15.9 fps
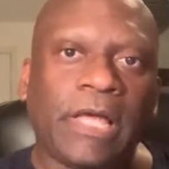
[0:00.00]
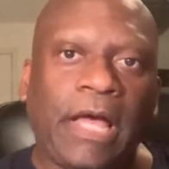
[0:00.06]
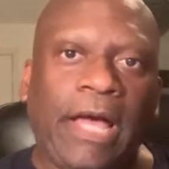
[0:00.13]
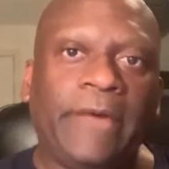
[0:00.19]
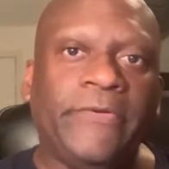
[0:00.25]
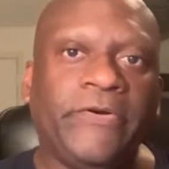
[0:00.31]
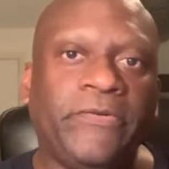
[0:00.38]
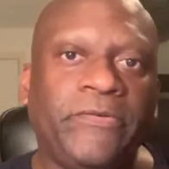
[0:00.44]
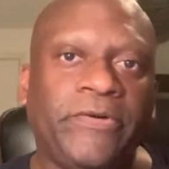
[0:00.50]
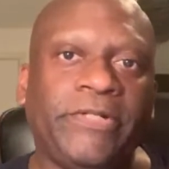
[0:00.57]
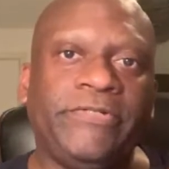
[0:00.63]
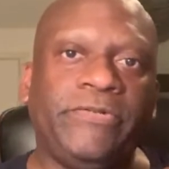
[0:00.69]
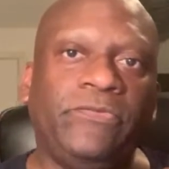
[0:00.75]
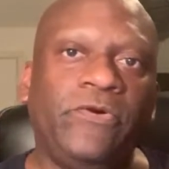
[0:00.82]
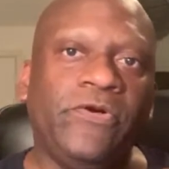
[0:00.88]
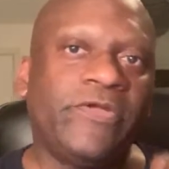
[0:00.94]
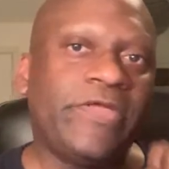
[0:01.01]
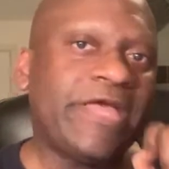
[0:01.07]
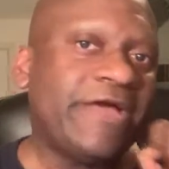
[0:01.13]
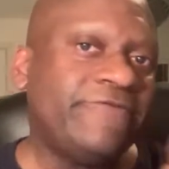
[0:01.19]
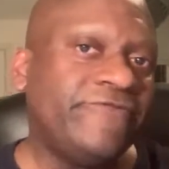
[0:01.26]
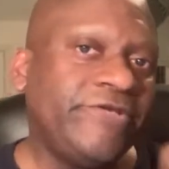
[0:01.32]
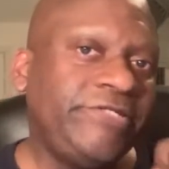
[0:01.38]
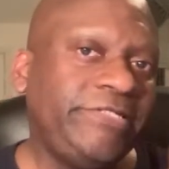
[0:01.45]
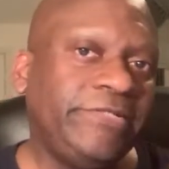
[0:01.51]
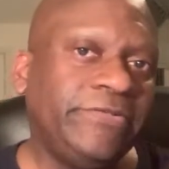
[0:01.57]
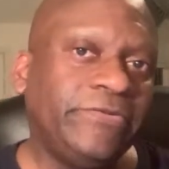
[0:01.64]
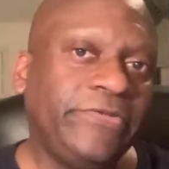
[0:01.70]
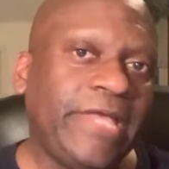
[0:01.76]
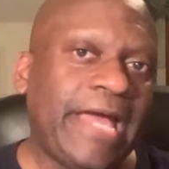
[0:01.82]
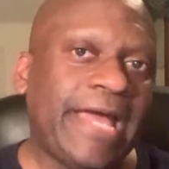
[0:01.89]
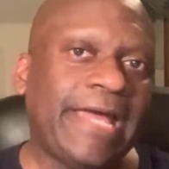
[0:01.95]
I would go into work every single
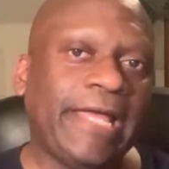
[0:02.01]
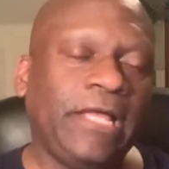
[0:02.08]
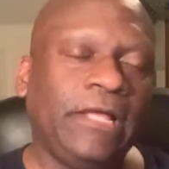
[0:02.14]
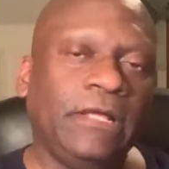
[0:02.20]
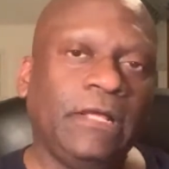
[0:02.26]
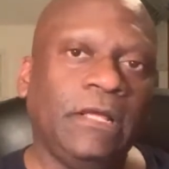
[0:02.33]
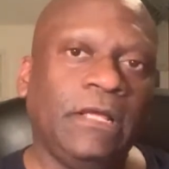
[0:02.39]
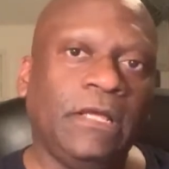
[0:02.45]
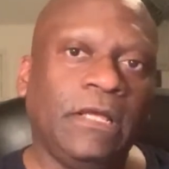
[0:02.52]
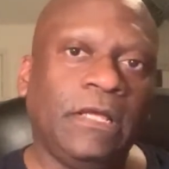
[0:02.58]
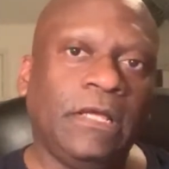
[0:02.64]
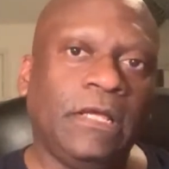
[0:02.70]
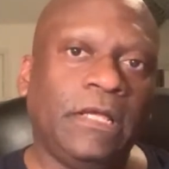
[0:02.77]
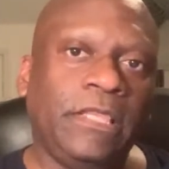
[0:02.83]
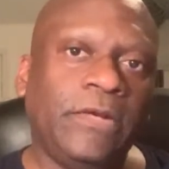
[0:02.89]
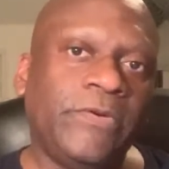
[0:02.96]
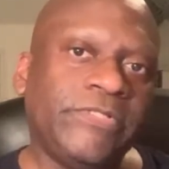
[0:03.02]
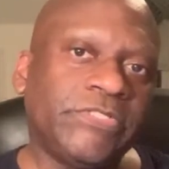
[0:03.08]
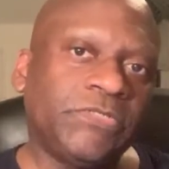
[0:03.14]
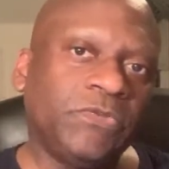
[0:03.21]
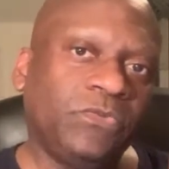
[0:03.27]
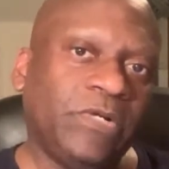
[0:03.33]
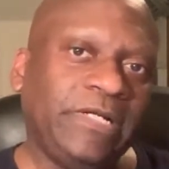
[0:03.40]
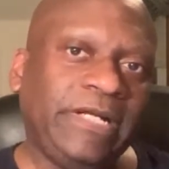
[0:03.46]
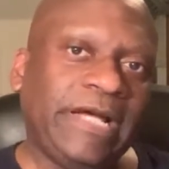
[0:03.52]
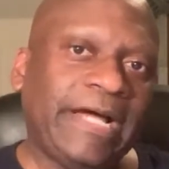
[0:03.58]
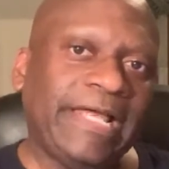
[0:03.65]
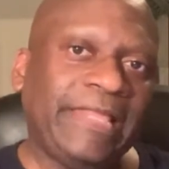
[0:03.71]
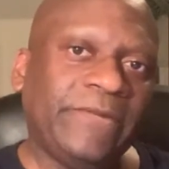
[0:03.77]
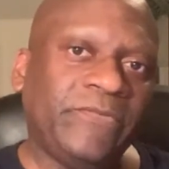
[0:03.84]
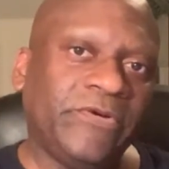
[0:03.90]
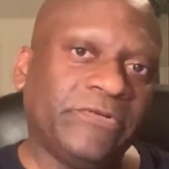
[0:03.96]
day and there was this one
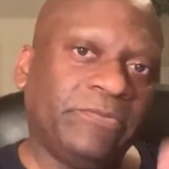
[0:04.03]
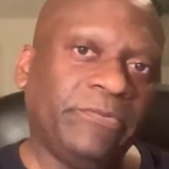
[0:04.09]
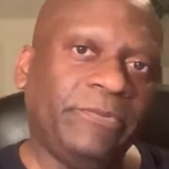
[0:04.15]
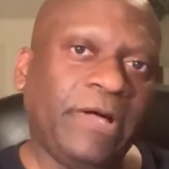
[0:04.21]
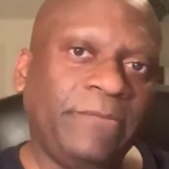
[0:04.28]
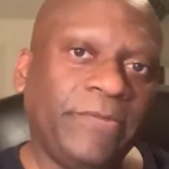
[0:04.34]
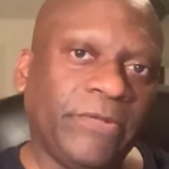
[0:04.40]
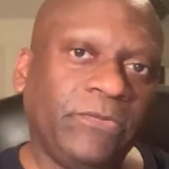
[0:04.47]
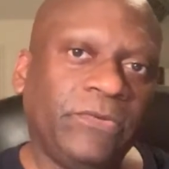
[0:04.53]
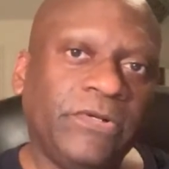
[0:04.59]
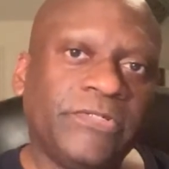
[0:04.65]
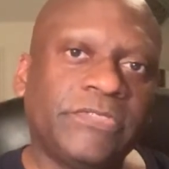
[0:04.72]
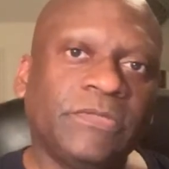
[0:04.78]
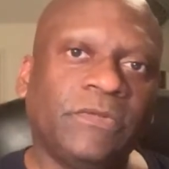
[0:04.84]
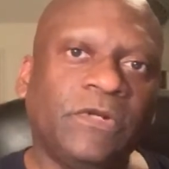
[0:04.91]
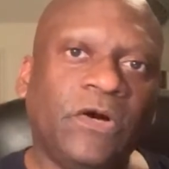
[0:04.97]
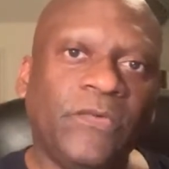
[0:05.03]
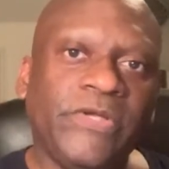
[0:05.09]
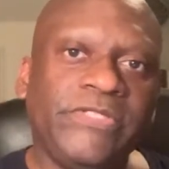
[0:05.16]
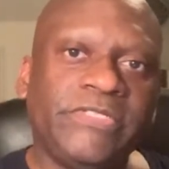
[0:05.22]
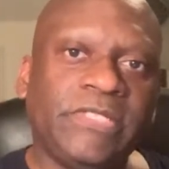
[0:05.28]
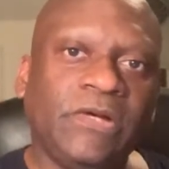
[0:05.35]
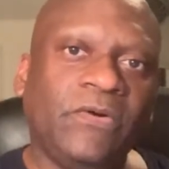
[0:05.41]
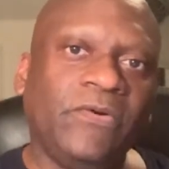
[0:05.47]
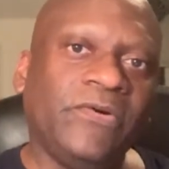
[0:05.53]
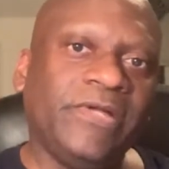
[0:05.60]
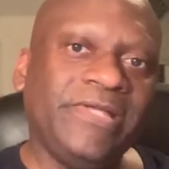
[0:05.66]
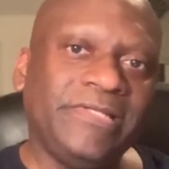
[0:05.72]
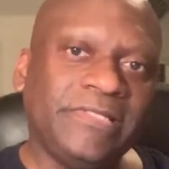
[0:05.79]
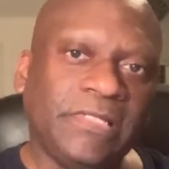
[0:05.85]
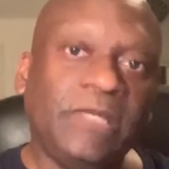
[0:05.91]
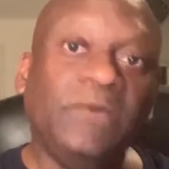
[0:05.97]
guy that worked for Public Works, so would always say, "Oh,
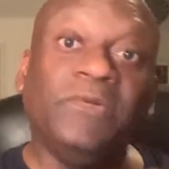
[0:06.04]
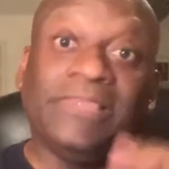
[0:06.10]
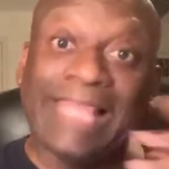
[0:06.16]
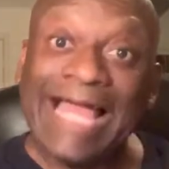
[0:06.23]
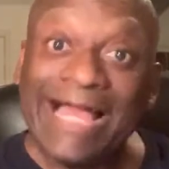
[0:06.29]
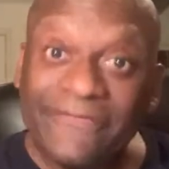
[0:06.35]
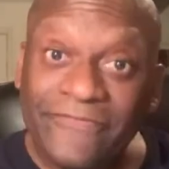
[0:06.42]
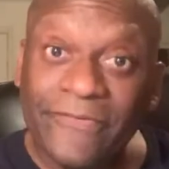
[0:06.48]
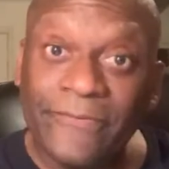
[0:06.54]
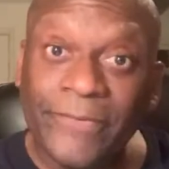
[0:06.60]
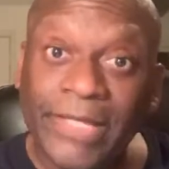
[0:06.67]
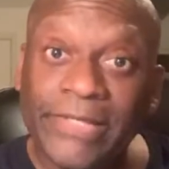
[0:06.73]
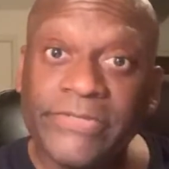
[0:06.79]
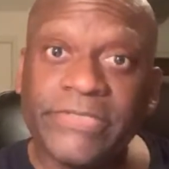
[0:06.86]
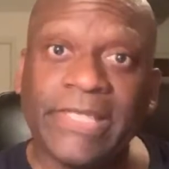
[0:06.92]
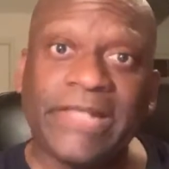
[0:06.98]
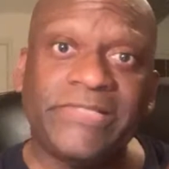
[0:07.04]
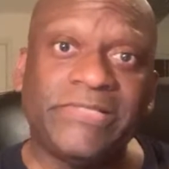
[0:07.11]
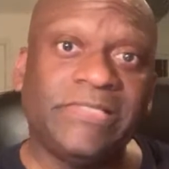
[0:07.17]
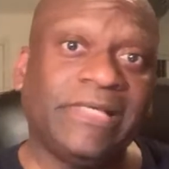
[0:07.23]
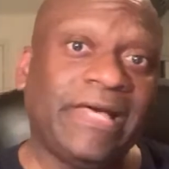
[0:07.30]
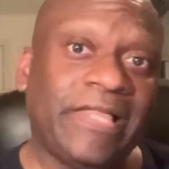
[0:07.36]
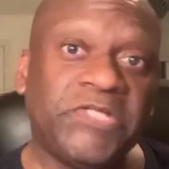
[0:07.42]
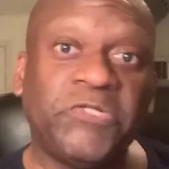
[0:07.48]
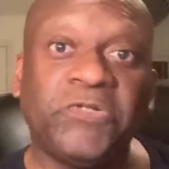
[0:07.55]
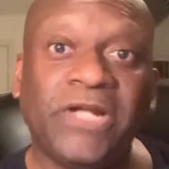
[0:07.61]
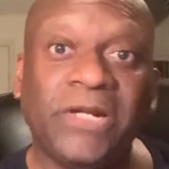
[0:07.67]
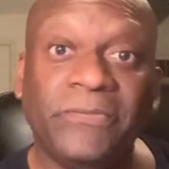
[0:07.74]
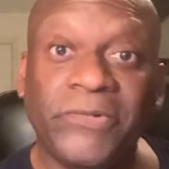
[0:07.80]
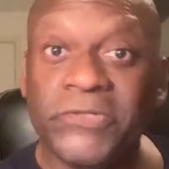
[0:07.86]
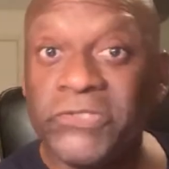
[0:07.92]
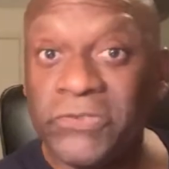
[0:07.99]
he he would laugh at me and say that's the guy that's trying
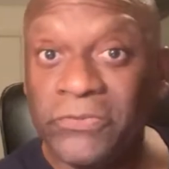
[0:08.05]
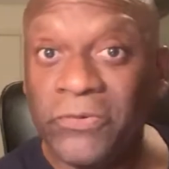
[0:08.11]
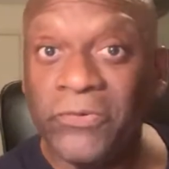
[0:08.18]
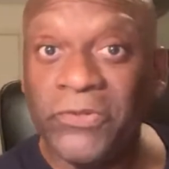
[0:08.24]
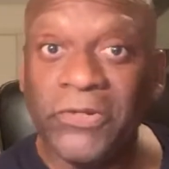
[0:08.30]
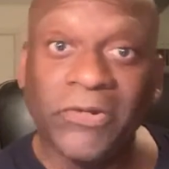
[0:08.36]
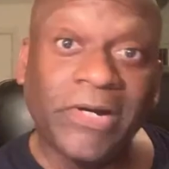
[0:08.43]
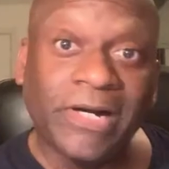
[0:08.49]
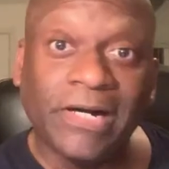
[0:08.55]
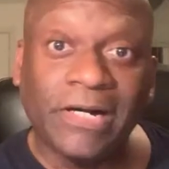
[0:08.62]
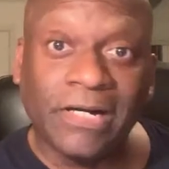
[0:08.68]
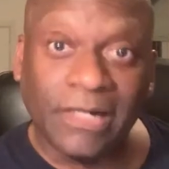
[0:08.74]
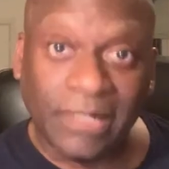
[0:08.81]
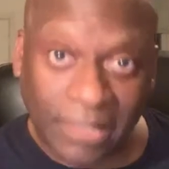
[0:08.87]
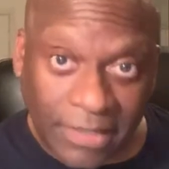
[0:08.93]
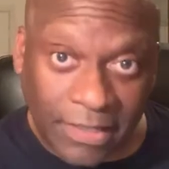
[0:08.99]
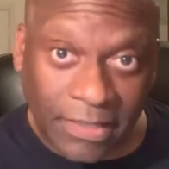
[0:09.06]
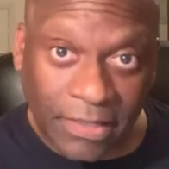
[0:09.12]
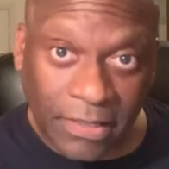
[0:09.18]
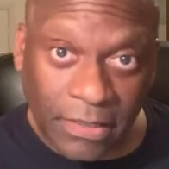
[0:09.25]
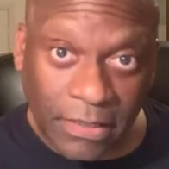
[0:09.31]
to bring the Super Bowl here, ha ha ha,"